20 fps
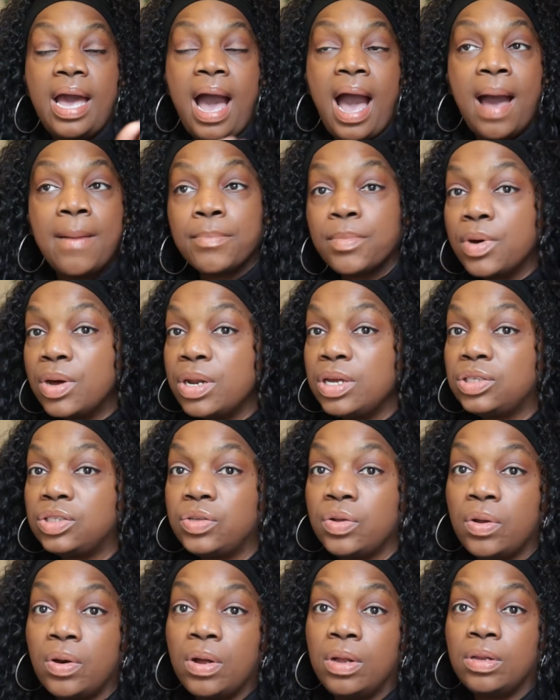I'm going to
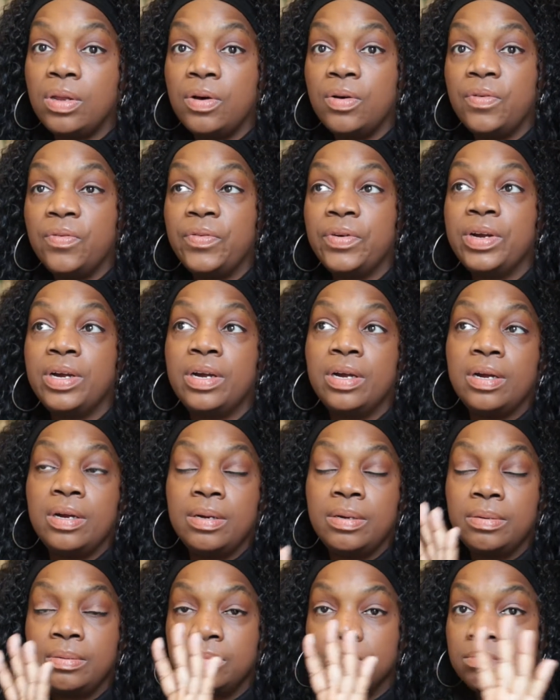start all over